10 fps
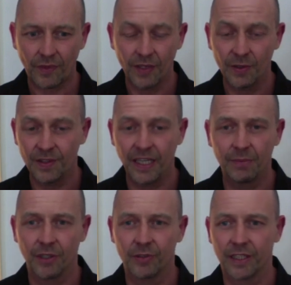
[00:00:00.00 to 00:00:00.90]
And to say
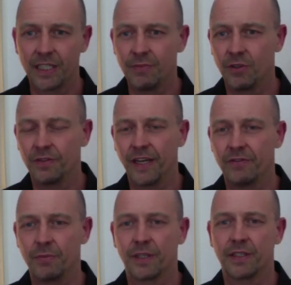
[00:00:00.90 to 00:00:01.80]
about Rakhimov,
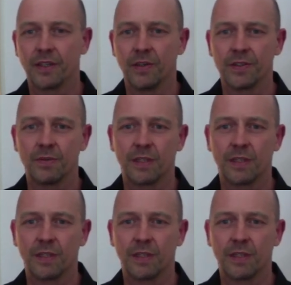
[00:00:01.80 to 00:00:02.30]
everybody knows him.